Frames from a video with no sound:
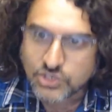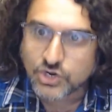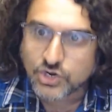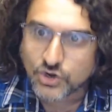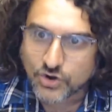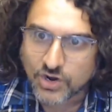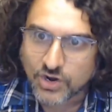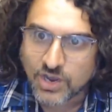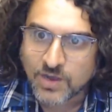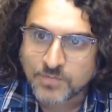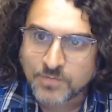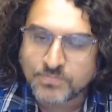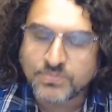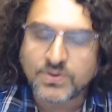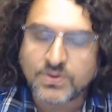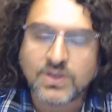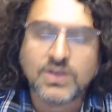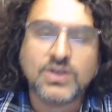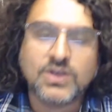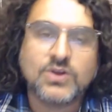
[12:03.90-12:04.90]
Europe,
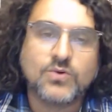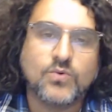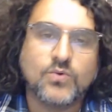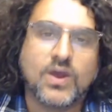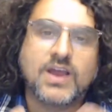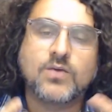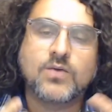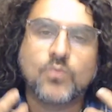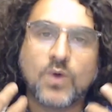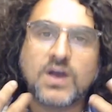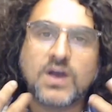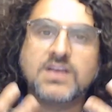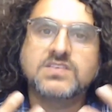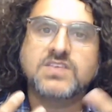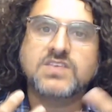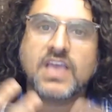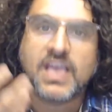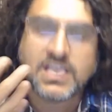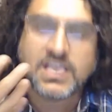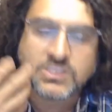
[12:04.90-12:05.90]
right,
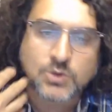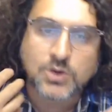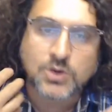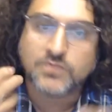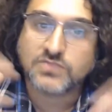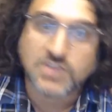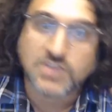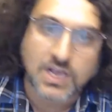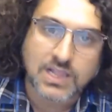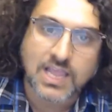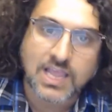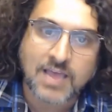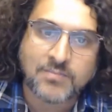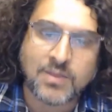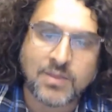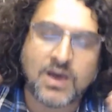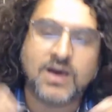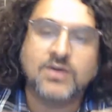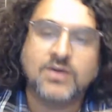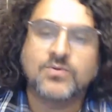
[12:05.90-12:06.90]
was a sort of
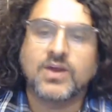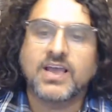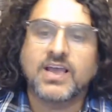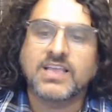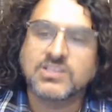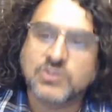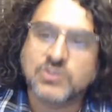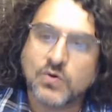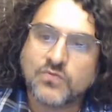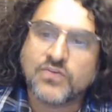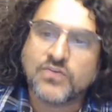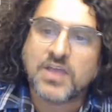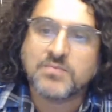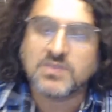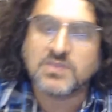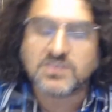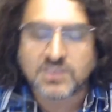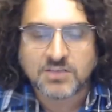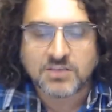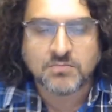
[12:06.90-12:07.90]
dilemma, right? And so
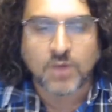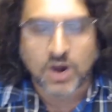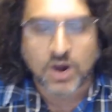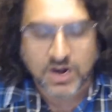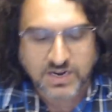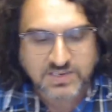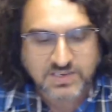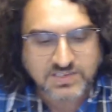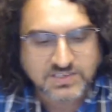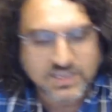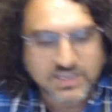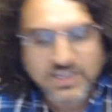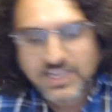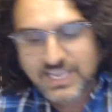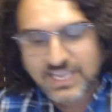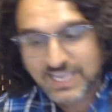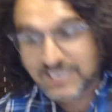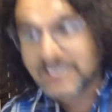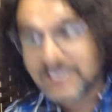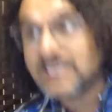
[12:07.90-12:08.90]
famously Marx,
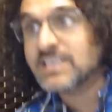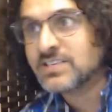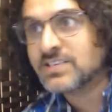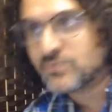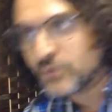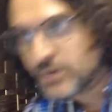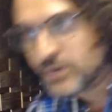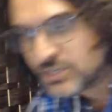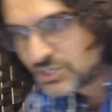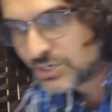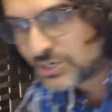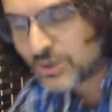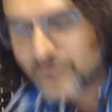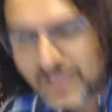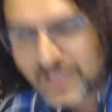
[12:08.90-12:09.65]
in his version of